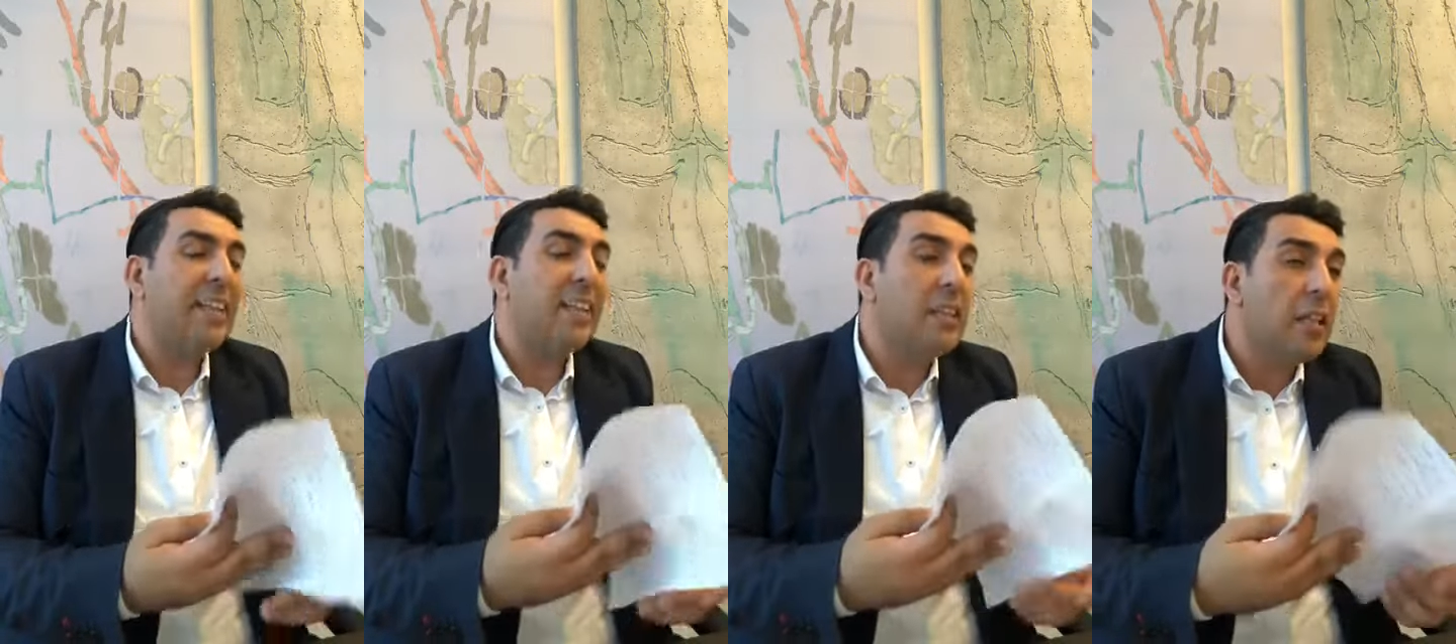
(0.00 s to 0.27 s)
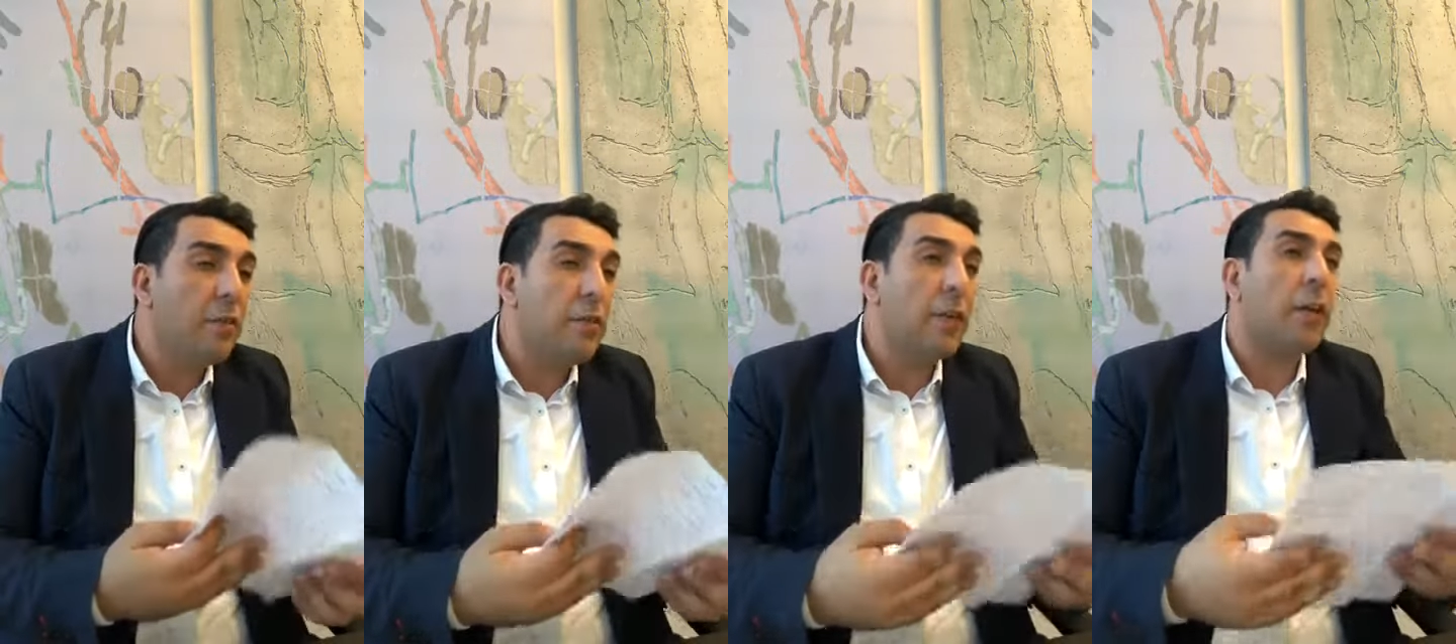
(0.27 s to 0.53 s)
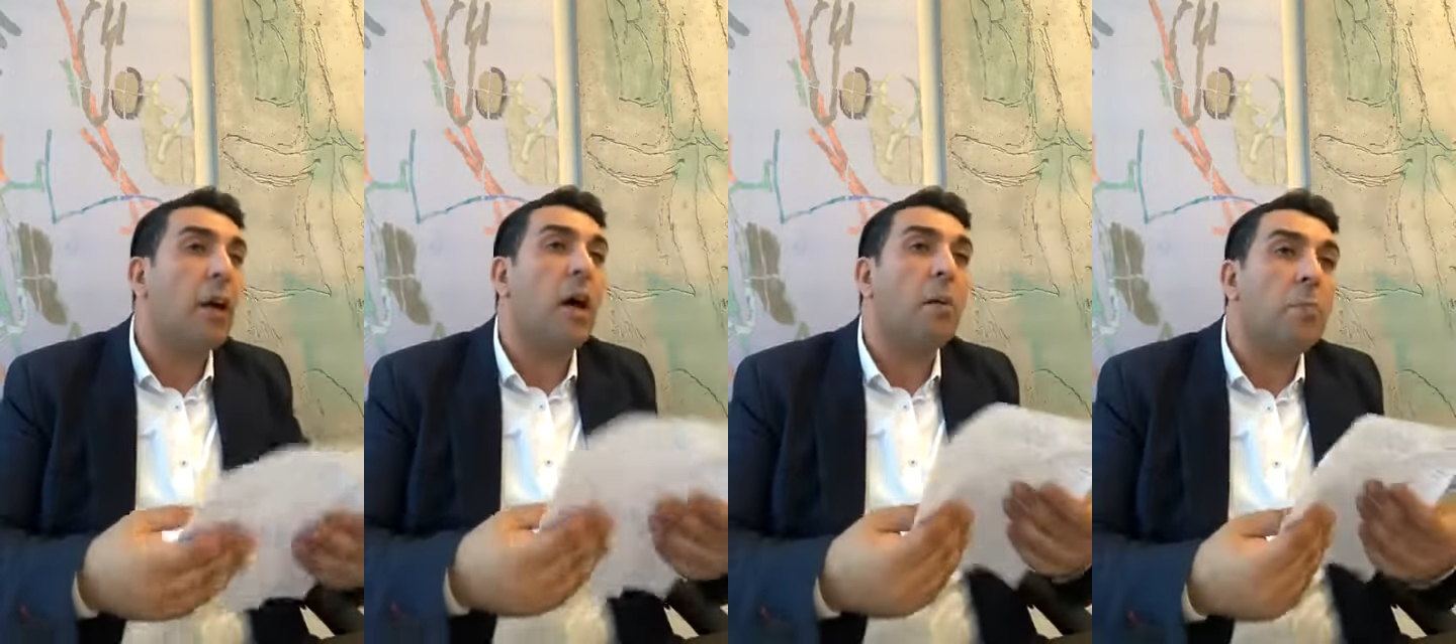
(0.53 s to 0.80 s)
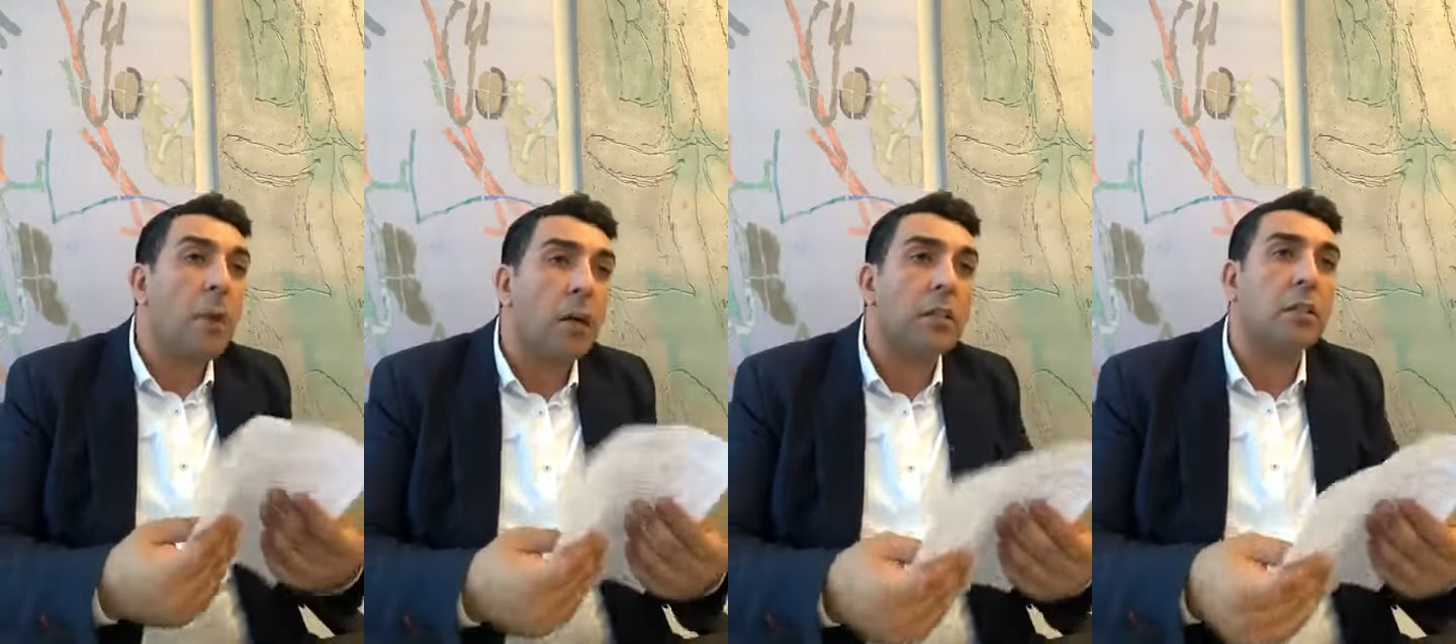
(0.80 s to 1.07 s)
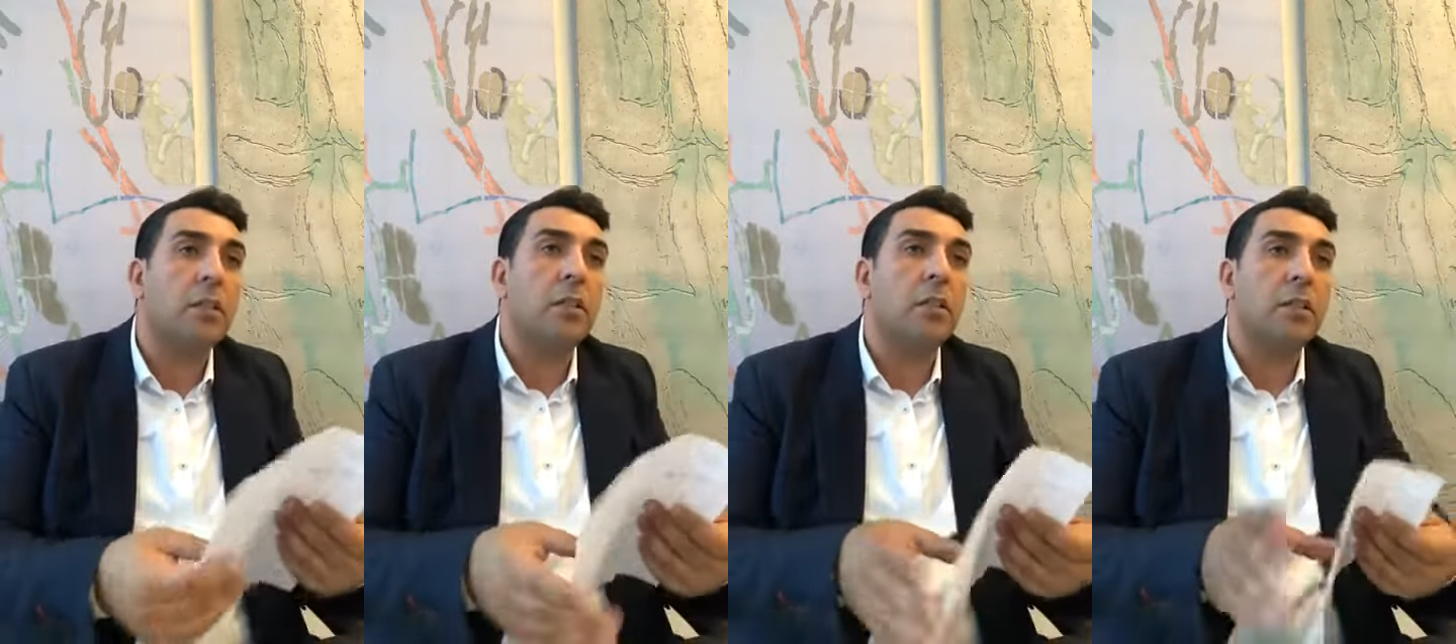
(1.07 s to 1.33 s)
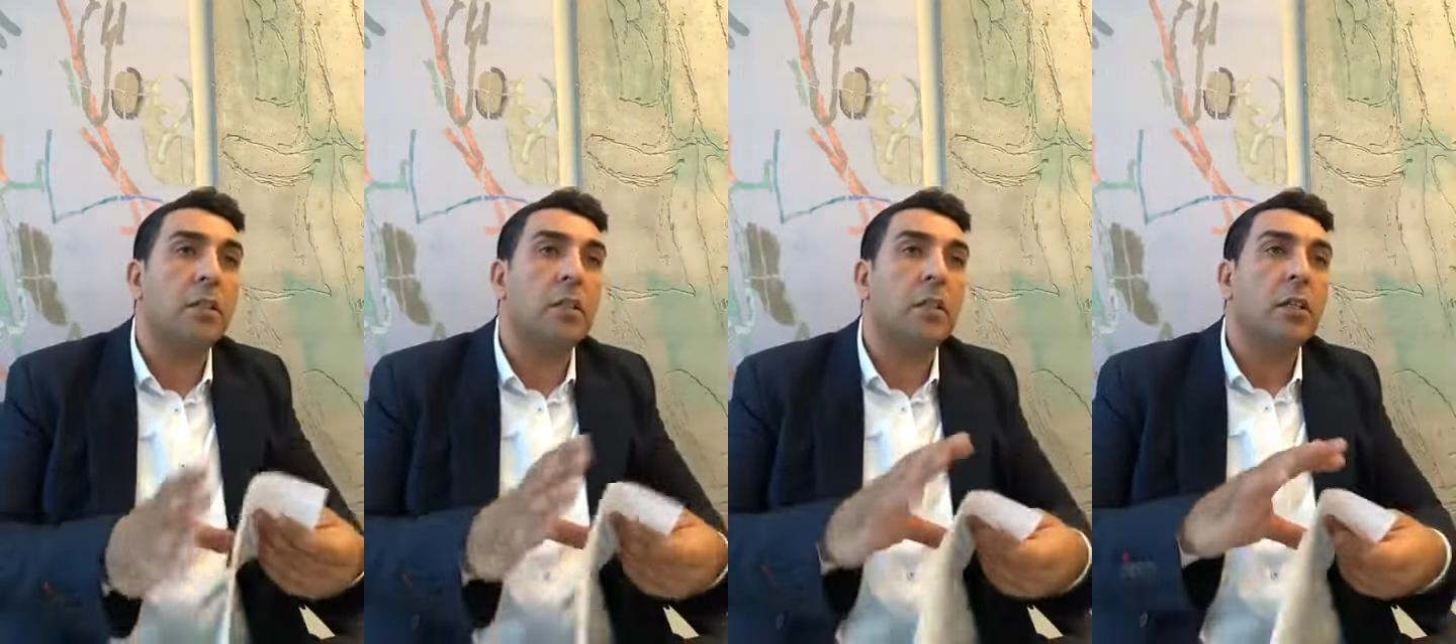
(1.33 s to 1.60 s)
living amongst us.